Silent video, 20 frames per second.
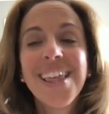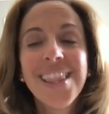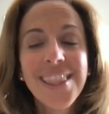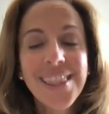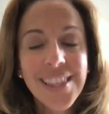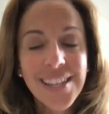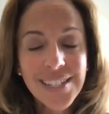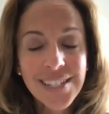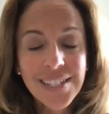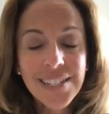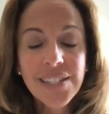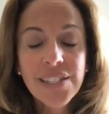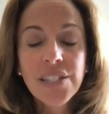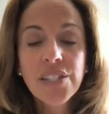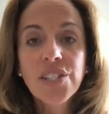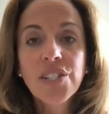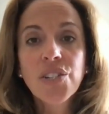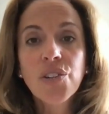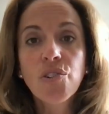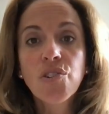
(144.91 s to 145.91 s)
This is
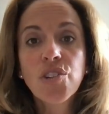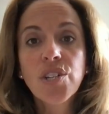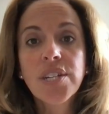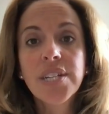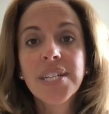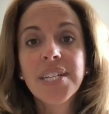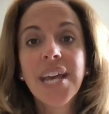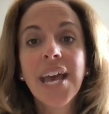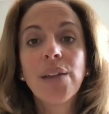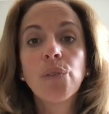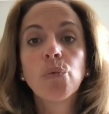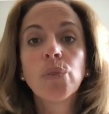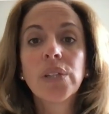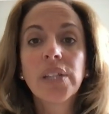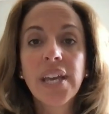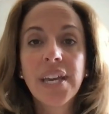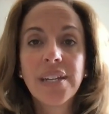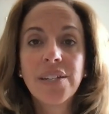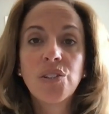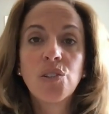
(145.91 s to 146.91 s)
the search intent
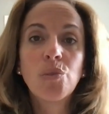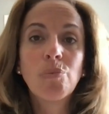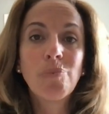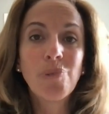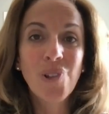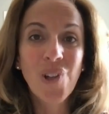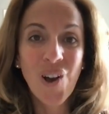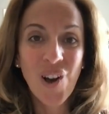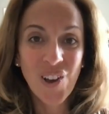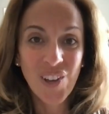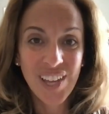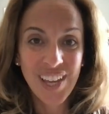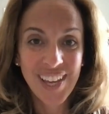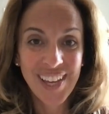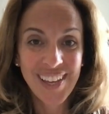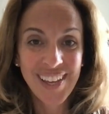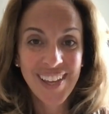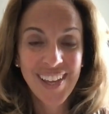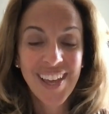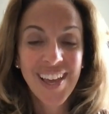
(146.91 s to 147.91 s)
related to
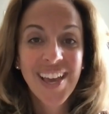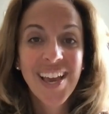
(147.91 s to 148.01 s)
blogging.